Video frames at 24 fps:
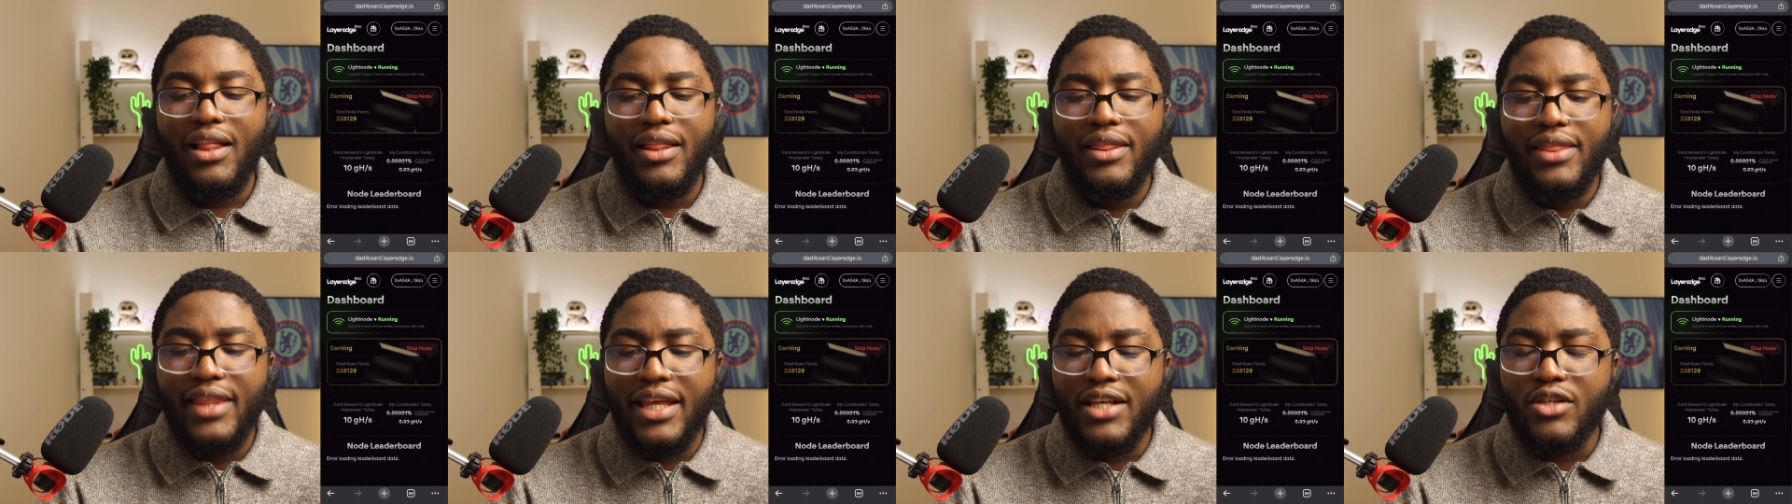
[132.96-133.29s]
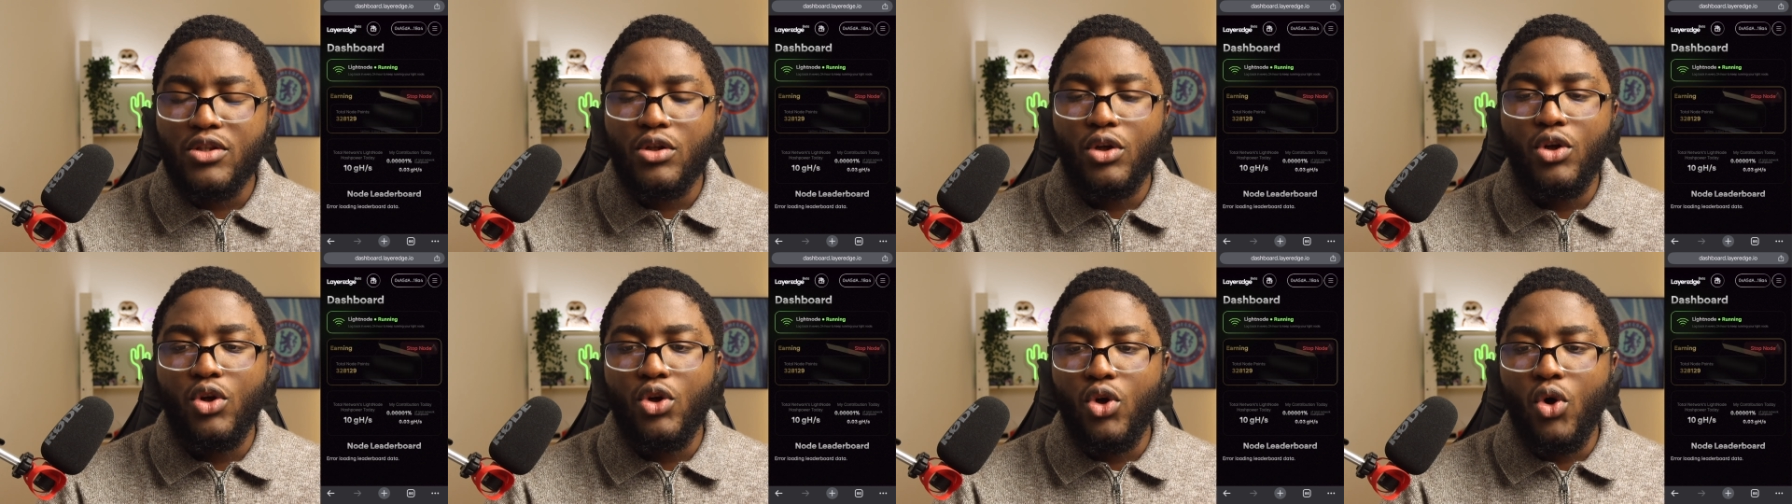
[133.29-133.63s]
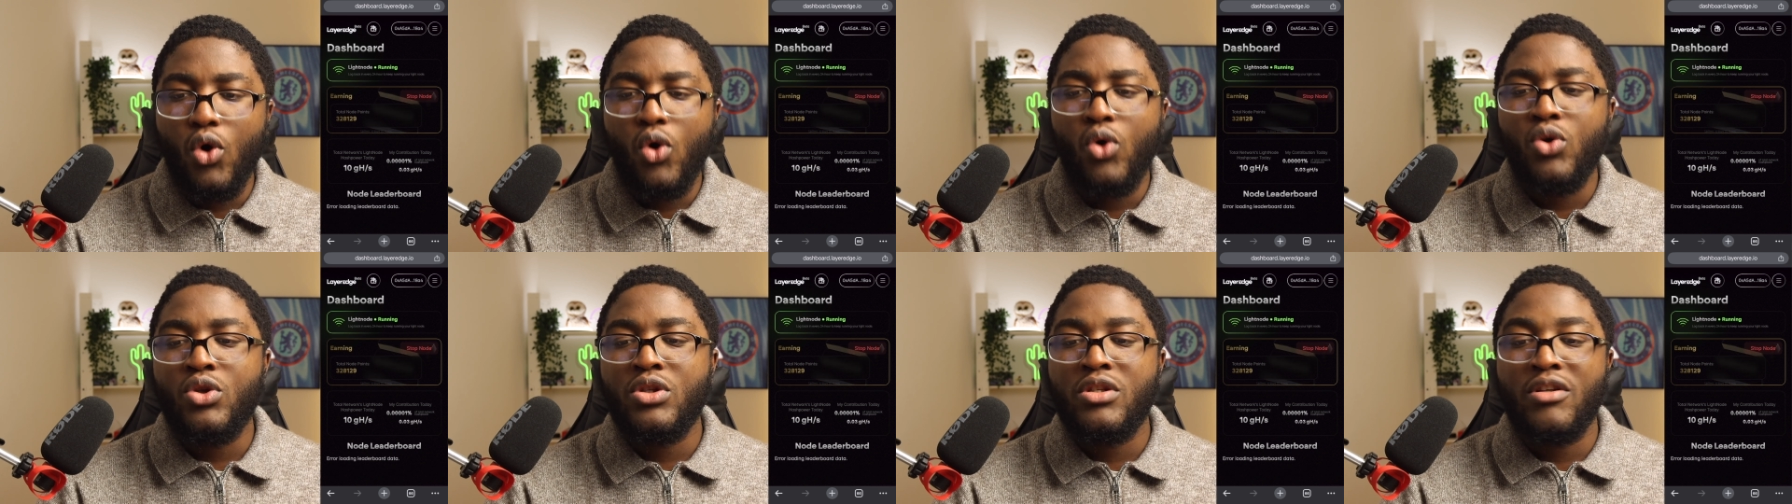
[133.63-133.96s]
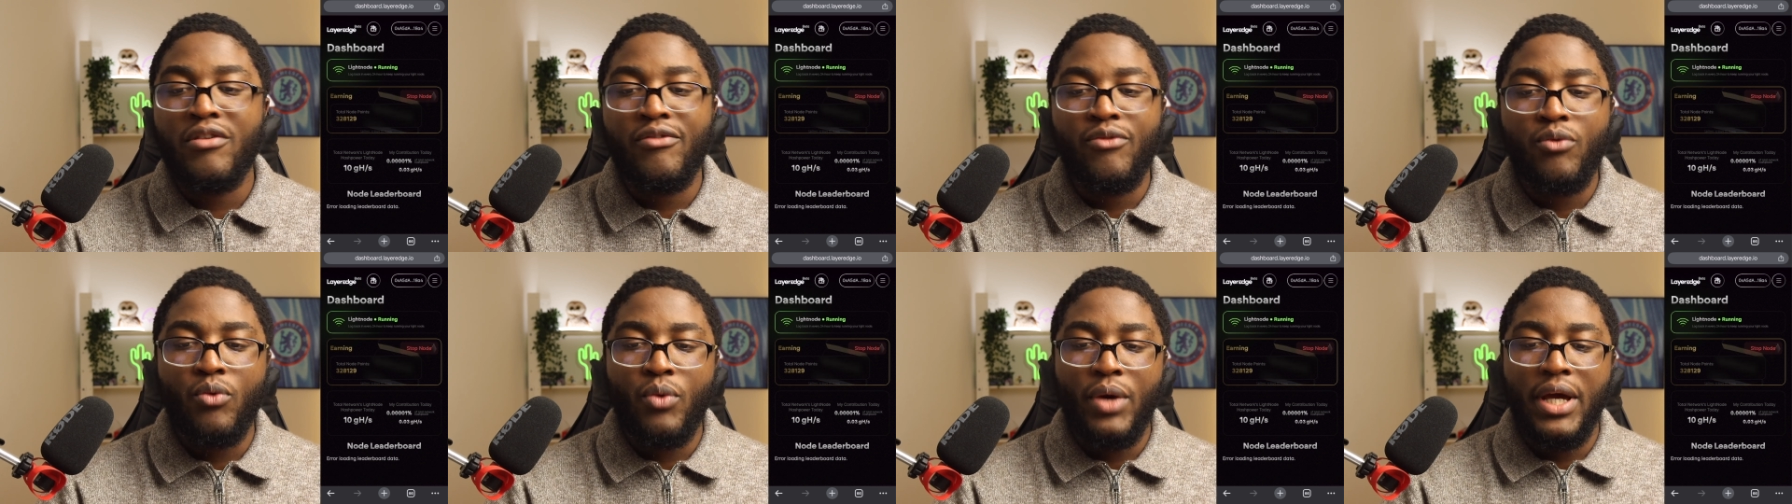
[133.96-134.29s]
there's loads
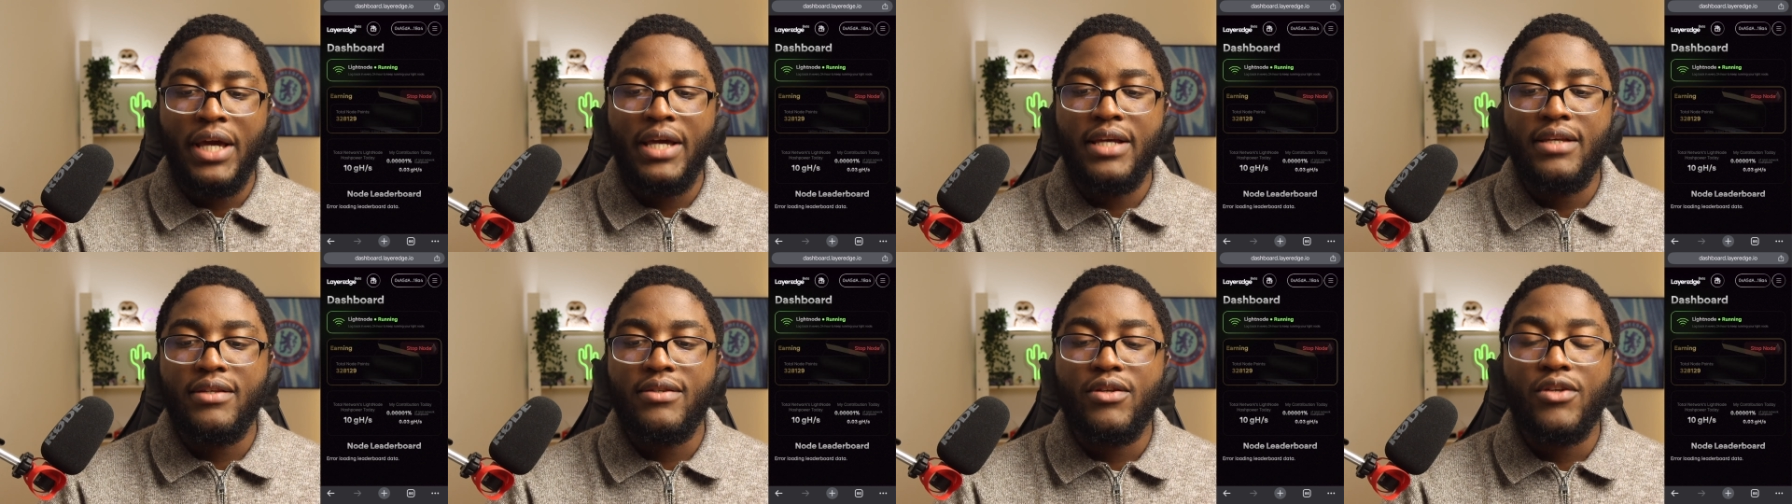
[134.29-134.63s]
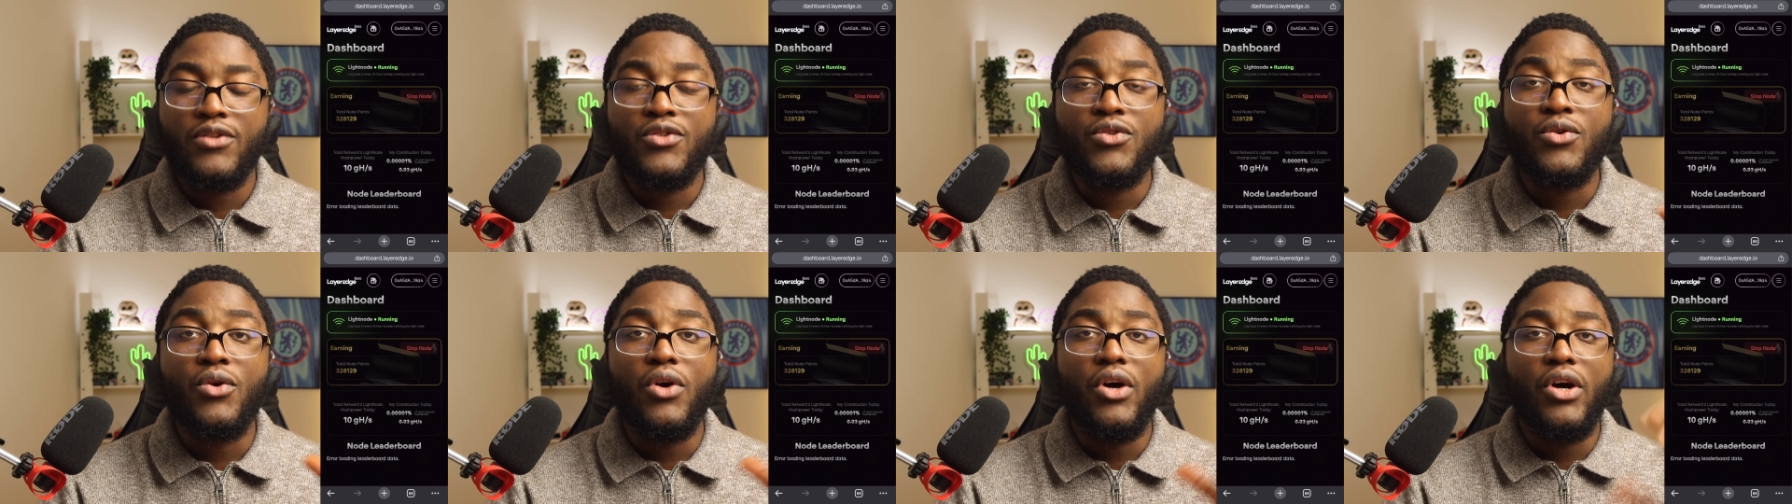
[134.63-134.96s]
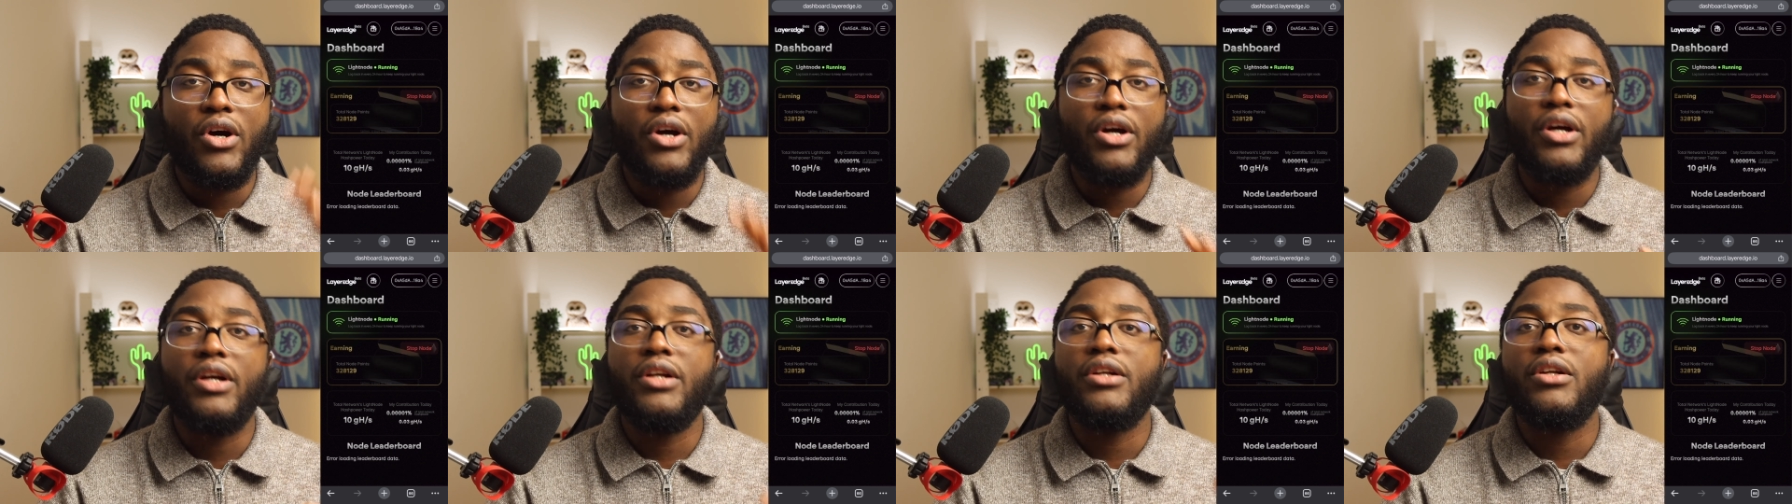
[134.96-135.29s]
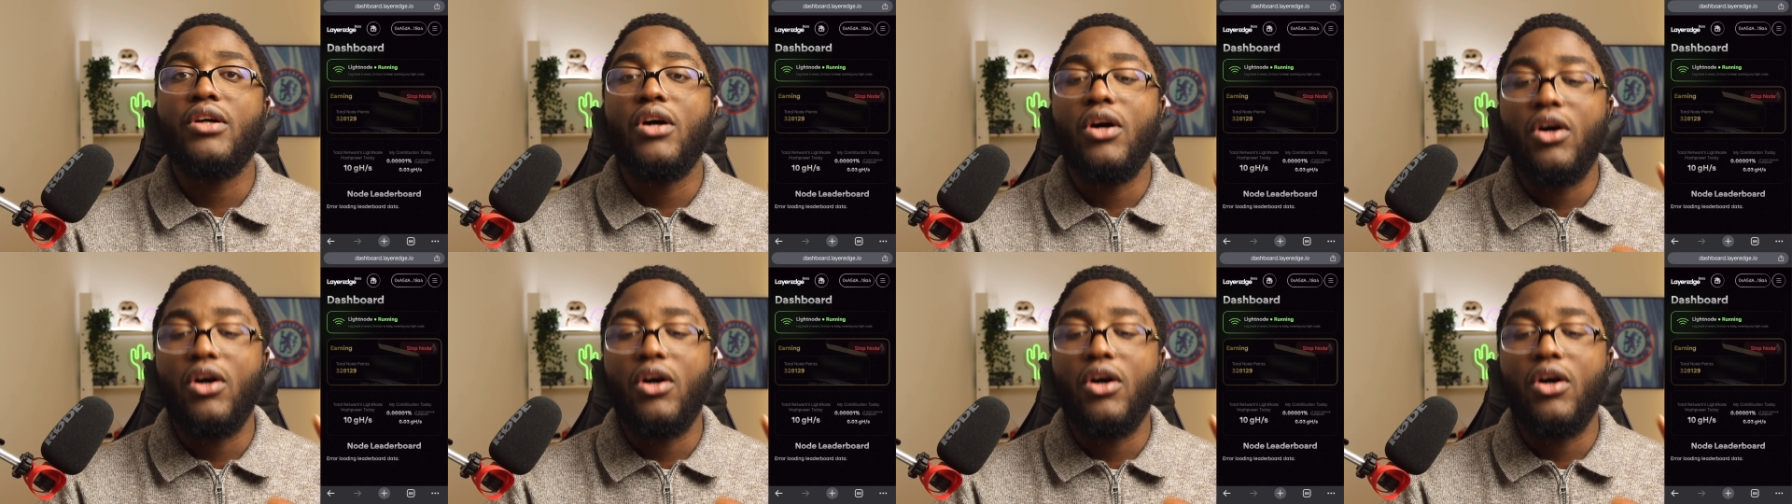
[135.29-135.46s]
of ways to earn